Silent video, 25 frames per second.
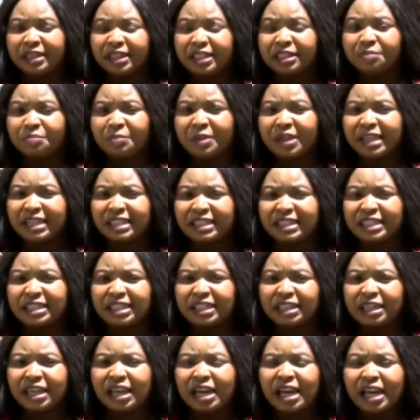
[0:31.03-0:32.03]
This being a
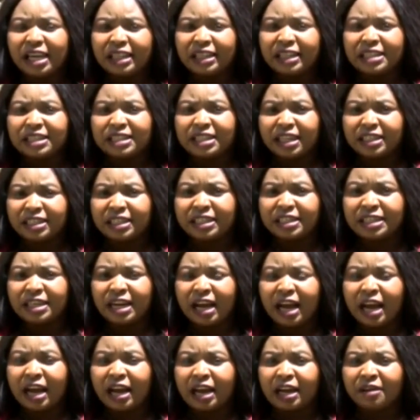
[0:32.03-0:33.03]
sitting that started
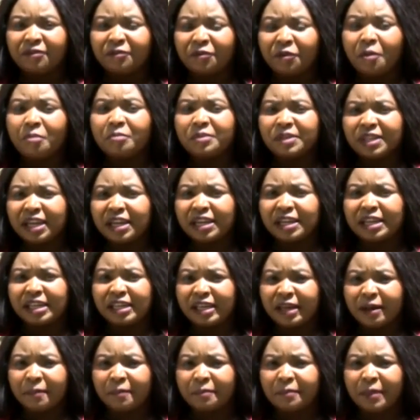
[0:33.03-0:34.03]
uh, from 10
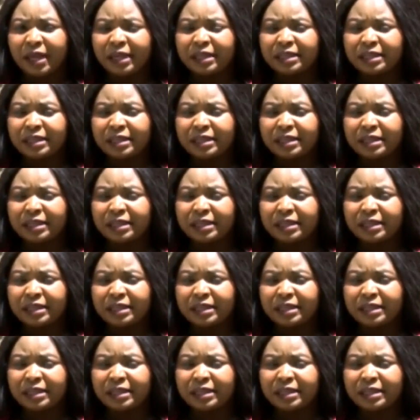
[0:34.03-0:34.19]
a.m.